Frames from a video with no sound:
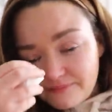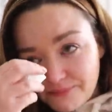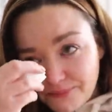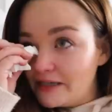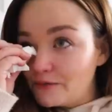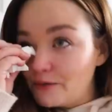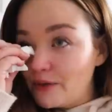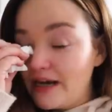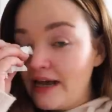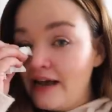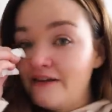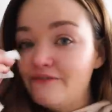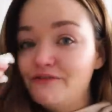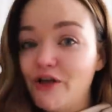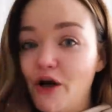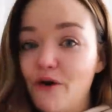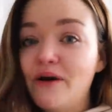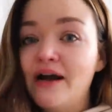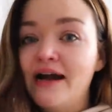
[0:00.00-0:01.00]
you don't have
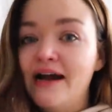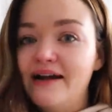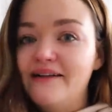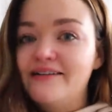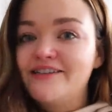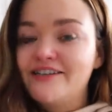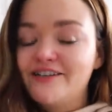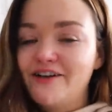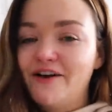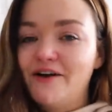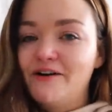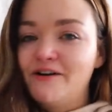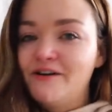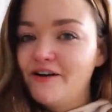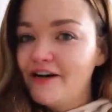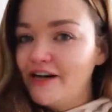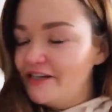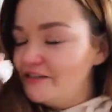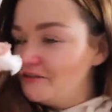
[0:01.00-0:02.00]
no heart to not
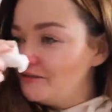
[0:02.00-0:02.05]
cry.